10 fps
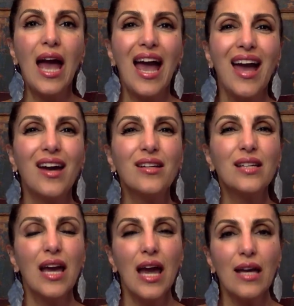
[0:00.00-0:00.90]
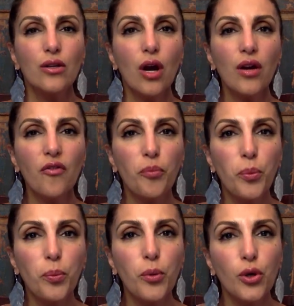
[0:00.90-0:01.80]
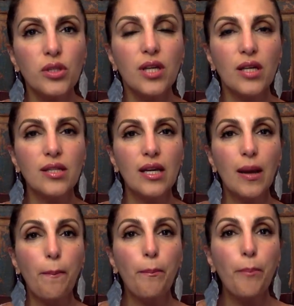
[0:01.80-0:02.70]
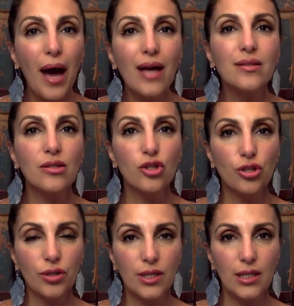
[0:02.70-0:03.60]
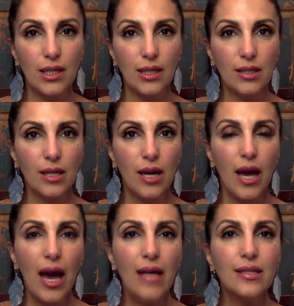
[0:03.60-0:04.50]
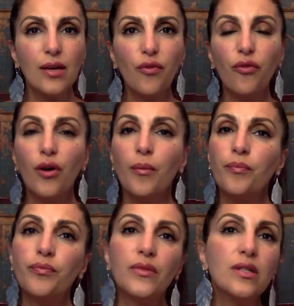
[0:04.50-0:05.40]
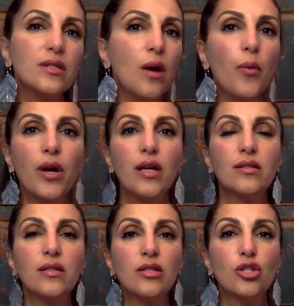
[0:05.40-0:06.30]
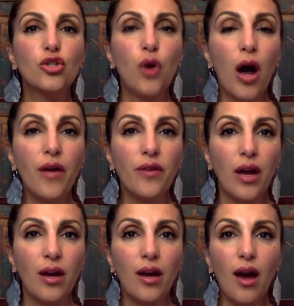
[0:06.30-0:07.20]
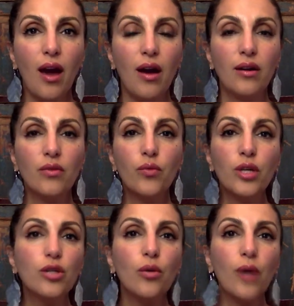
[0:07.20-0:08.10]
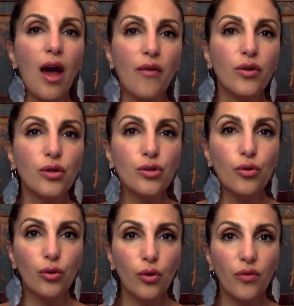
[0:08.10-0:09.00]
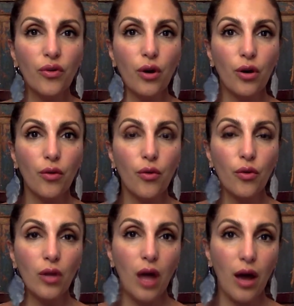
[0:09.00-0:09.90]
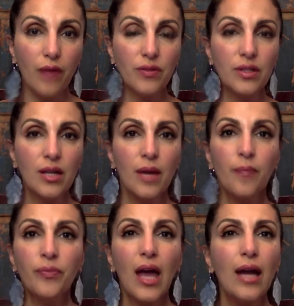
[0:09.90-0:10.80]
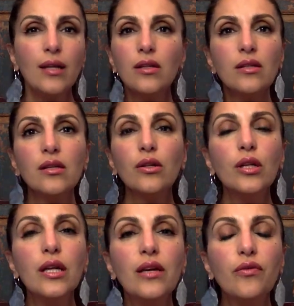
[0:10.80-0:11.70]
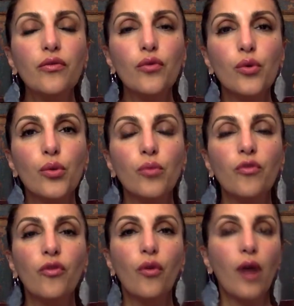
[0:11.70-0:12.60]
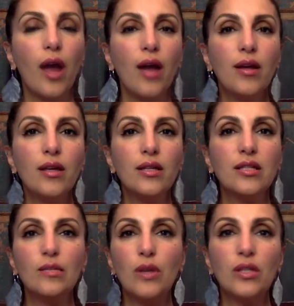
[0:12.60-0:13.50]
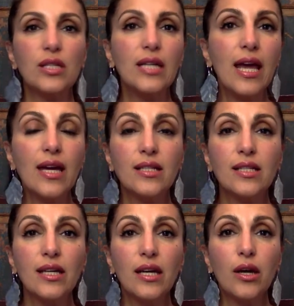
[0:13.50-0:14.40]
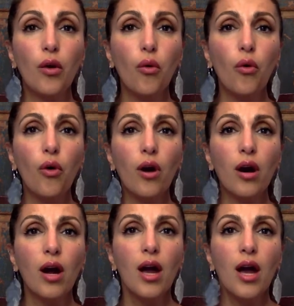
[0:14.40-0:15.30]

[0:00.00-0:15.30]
and it kind of puts us in a passenger seat as if someone else is driving and we don't have control over our own lives. And it doesn't leave room for any spontaneity or,